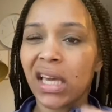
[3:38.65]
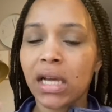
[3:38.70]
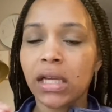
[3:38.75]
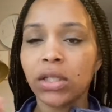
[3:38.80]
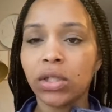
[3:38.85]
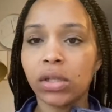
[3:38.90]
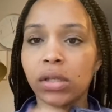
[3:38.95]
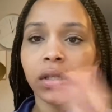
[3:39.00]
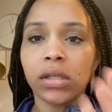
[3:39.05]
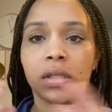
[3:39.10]
I
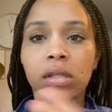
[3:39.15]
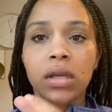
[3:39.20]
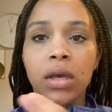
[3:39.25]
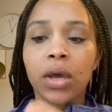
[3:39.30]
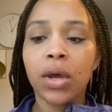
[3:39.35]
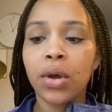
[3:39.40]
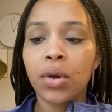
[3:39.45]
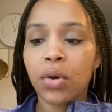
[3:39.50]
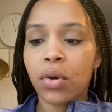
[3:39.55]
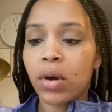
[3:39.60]
just
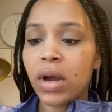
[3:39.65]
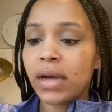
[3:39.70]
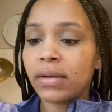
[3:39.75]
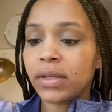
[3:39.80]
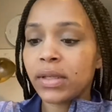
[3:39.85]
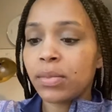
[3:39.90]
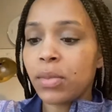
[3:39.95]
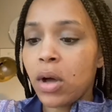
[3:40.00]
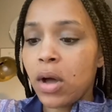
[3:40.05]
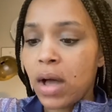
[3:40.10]
grab
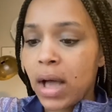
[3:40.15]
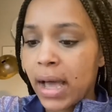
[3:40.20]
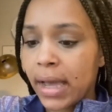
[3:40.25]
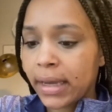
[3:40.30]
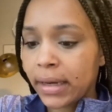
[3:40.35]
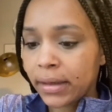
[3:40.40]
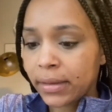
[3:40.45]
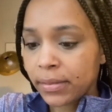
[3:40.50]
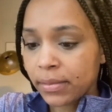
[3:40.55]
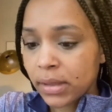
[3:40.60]
small
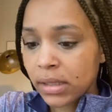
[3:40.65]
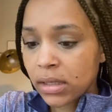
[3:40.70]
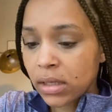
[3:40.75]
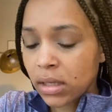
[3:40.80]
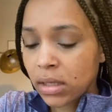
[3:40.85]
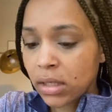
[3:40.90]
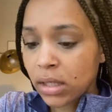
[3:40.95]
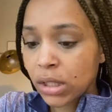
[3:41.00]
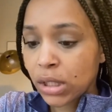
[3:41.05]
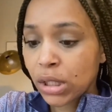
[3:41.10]
items.
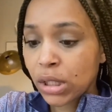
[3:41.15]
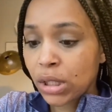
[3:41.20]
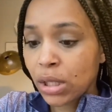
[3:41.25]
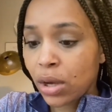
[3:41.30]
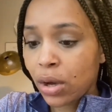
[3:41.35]
So,